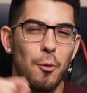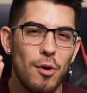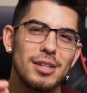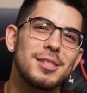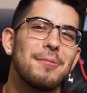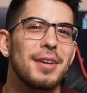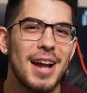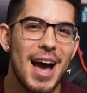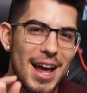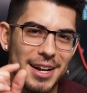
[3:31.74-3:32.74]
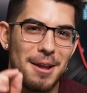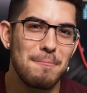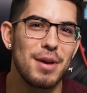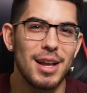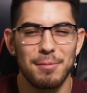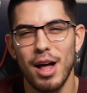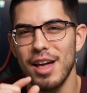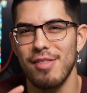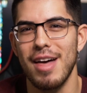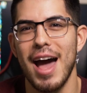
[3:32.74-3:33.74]
there was something I had a nitpick,
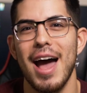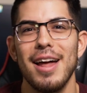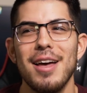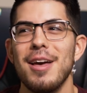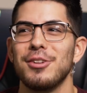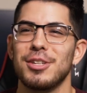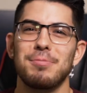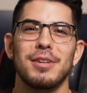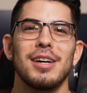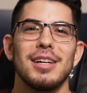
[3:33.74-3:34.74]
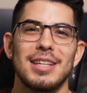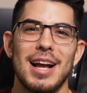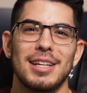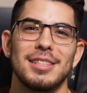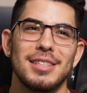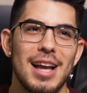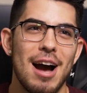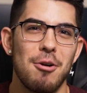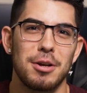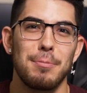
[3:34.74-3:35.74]
probably that just because I could see
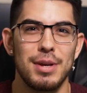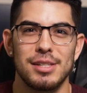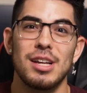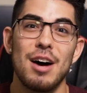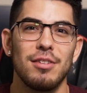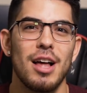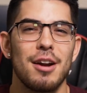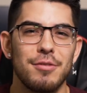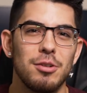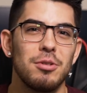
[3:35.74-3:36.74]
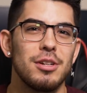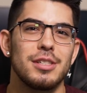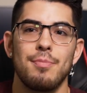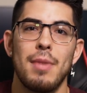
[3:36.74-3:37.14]
how it could piss off a lot of viewers.